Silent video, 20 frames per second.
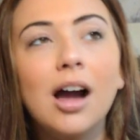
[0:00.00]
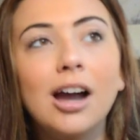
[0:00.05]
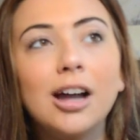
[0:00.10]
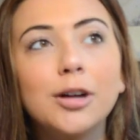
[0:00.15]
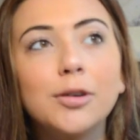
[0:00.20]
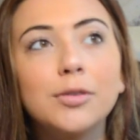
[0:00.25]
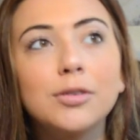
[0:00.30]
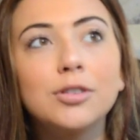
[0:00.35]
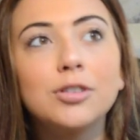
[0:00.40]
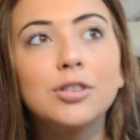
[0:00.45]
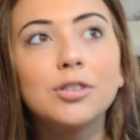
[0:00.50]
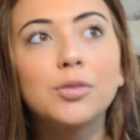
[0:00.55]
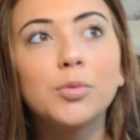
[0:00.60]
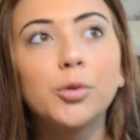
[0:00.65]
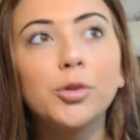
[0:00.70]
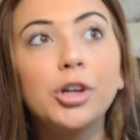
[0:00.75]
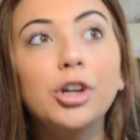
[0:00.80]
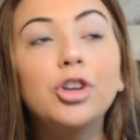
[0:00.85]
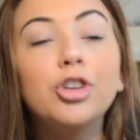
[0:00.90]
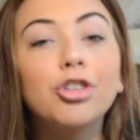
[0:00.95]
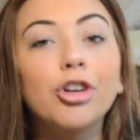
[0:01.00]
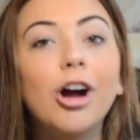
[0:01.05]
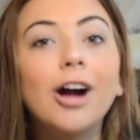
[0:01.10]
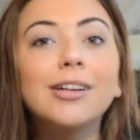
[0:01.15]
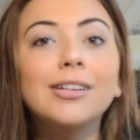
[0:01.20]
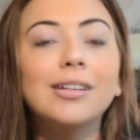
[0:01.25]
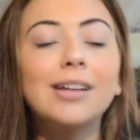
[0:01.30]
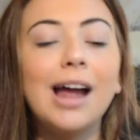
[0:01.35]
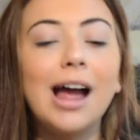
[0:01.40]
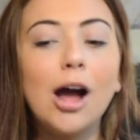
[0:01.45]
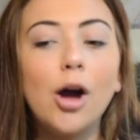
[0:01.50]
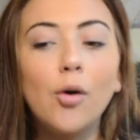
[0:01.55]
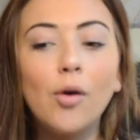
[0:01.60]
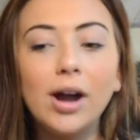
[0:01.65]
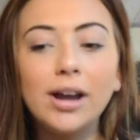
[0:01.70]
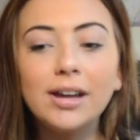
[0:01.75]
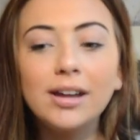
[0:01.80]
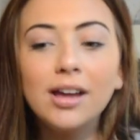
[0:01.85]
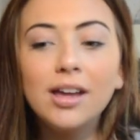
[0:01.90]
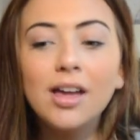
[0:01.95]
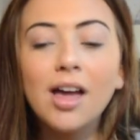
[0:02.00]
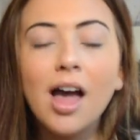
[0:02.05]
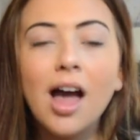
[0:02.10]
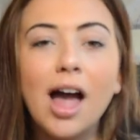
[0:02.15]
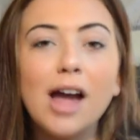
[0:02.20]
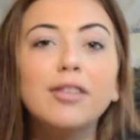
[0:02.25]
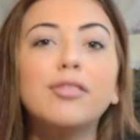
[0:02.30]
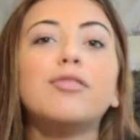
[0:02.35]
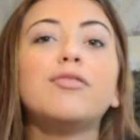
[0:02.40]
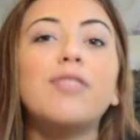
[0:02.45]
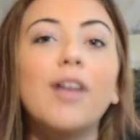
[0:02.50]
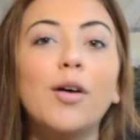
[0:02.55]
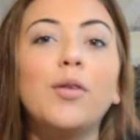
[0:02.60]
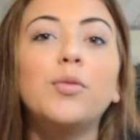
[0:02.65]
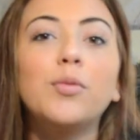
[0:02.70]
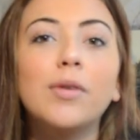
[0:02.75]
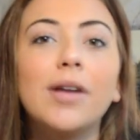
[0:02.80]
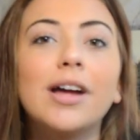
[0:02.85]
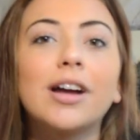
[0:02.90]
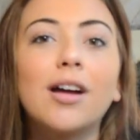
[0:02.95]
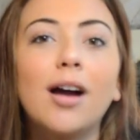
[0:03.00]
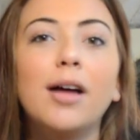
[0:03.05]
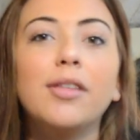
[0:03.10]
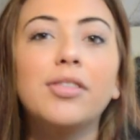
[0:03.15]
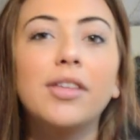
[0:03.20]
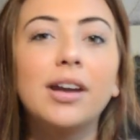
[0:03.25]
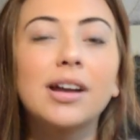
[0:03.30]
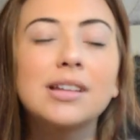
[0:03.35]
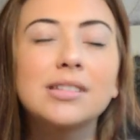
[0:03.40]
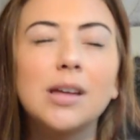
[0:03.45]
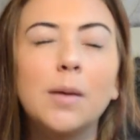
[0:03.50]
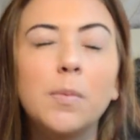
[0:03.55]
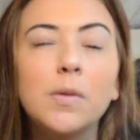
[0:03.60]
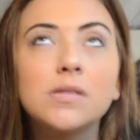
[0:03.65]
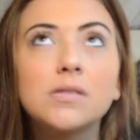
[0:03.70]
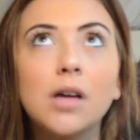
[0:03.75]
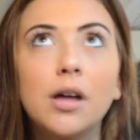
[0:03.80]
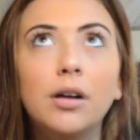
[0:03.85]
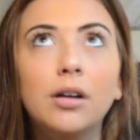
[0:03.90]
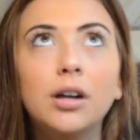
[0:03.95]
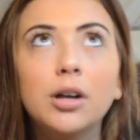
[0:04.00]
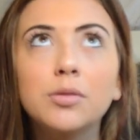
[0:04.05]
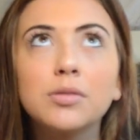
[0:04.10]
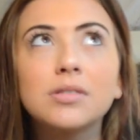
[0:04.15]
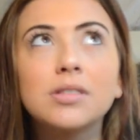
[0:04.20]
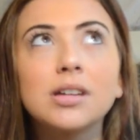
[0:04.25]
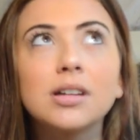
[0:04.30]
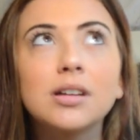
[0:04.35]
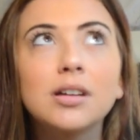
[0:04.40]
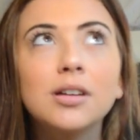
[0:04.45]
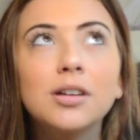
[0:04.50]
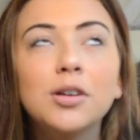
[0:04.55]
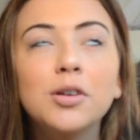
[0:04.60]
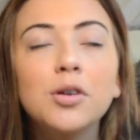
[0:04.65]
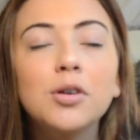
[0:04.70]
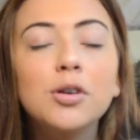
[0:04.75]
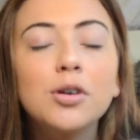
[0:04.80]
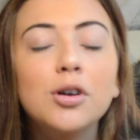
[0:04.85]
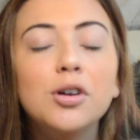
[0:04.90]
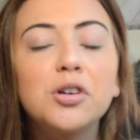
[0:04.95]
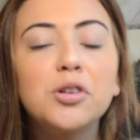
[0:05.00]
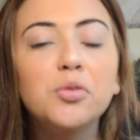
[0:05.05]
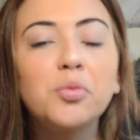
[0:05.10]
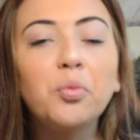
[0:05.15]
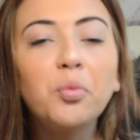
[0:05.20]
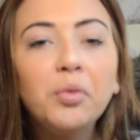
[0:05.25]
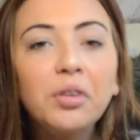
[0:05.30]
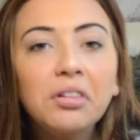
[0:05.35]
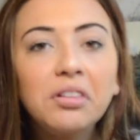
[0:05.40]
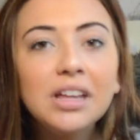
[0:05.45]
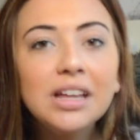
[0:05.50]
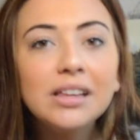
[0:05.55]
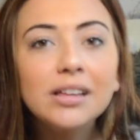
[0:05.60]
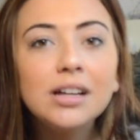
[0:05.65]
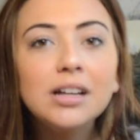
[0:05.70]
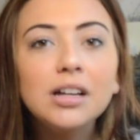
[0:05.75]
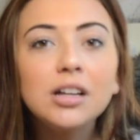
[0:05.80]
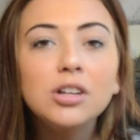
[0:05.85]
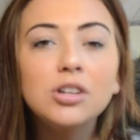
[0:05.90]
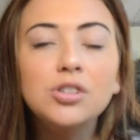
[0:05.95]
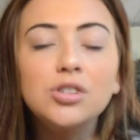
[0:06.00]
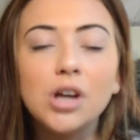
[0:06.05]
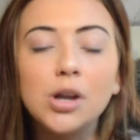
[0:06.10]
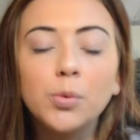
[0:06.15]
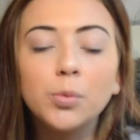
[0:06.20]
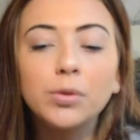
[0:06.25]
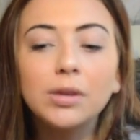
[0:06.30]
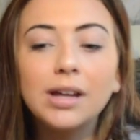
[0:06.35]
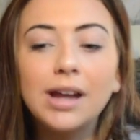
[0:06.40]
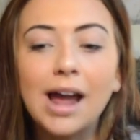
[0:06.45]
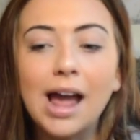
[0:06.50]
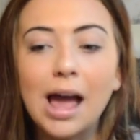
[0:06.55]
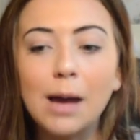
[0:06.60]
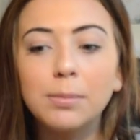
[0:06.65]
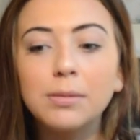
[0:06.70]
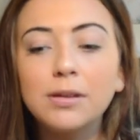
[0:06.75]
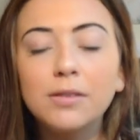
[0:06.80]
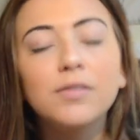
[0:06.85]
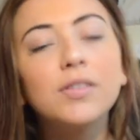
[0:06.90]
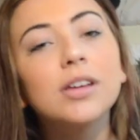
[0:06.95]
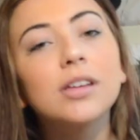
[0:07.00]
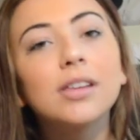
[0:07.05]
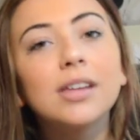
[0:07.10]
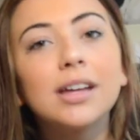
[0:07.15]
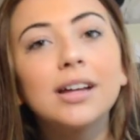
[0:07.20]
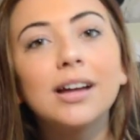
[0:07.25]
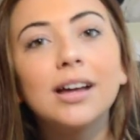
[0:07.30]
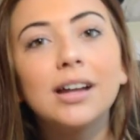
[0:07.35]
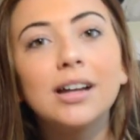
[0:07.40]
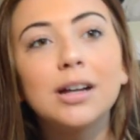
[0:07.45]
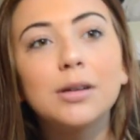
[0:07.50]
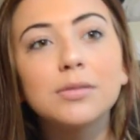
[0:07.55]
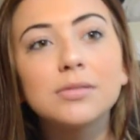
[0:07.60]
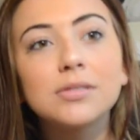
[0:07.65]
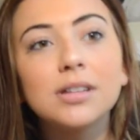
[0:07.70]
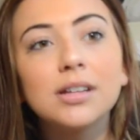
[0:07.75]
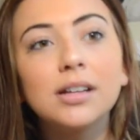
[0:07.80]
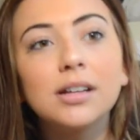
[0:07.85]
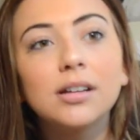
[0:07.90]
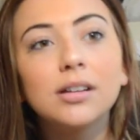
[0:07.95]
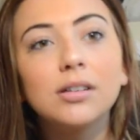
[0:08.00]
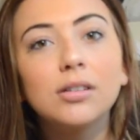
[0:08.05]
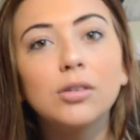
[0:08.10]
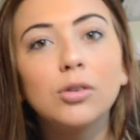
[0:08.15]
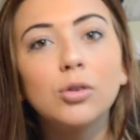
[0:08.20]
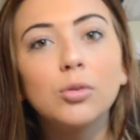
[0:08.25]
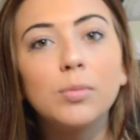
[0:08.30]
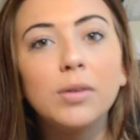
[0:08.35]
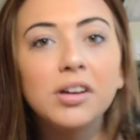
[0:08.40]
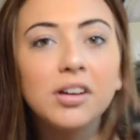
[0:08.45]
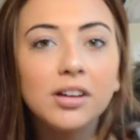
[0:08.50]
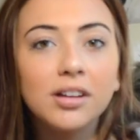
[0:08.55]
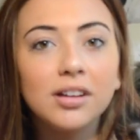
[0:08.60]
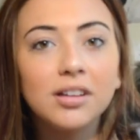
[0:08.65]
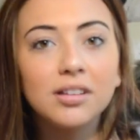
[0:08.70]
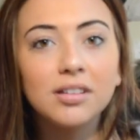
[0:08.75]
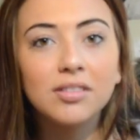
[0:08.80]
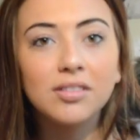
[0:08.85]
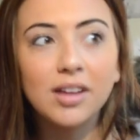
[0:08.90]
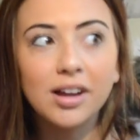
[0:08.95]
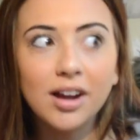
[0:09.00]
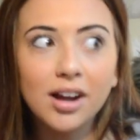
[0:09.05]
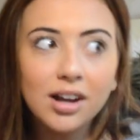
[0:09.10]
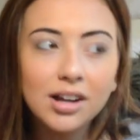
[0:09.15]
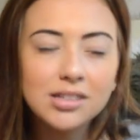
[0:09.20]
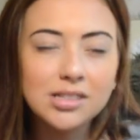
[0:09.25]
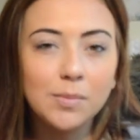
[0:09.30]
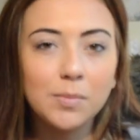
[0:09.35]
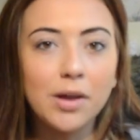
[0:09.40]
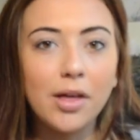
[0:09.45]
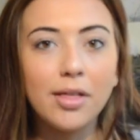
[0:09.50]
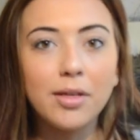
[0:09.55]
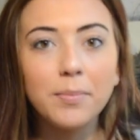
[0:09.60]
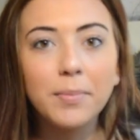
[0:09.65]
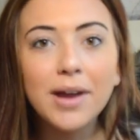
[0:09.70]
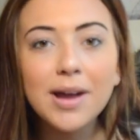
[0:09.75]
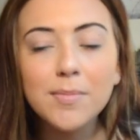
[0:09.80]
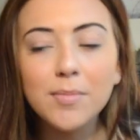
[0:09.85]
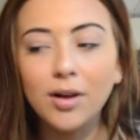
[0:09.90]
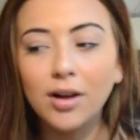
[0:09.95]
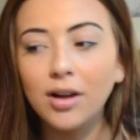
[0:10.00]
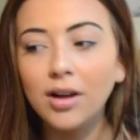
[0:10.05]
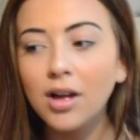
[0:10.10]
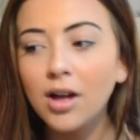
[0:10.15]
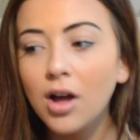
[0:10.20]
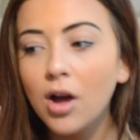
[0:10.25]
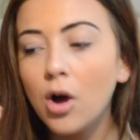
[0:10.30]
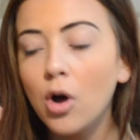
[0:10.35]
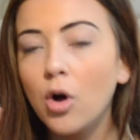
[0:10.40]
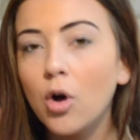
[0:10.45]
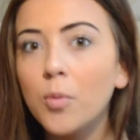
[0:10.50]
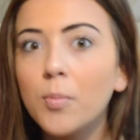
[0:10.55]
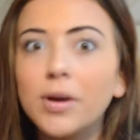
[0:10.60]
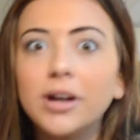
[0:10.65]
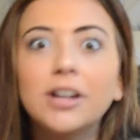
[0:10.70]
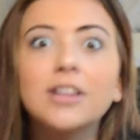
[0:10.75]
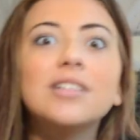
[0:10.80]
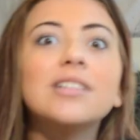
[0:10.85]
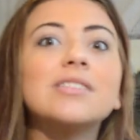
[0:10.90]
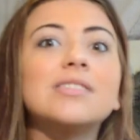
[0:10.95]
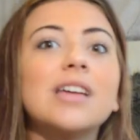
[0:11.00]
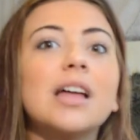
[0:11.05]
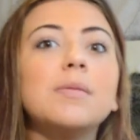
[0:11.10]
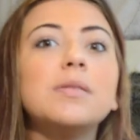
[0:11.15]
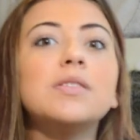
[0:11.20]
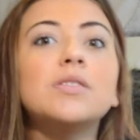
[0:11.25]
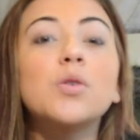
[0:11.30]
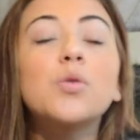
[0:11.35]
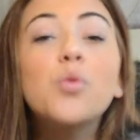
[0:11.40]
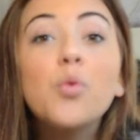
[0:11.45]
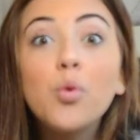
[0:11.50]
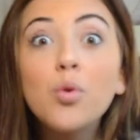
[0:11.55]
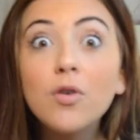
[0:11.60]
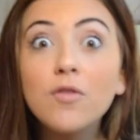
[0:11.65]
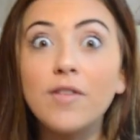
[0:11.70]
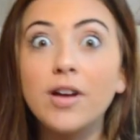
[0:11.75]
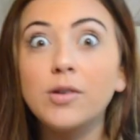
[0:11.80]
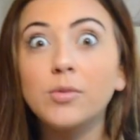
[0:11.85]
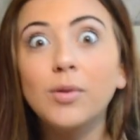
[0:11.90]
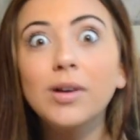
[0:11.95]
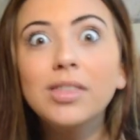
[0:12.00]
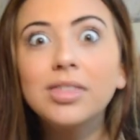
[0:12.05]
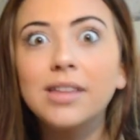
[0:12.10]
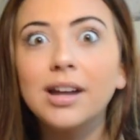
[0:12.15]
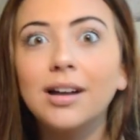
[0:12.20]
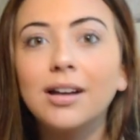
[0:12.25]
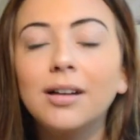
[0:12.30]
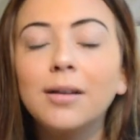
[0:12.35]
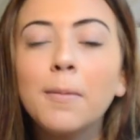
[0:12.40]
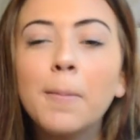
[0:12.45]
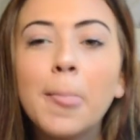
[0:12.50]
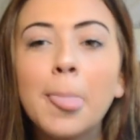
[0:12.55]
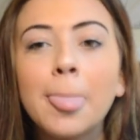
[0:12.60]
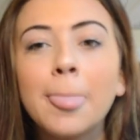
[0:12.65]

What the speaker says: I was just really shocked at how I felt when I got that acceptance letter. It was like a really genuinely happy feeling, and I was like, oh my goodness, I got accepted to Alabama. Oh my goodness, that'd be so cool if I went there.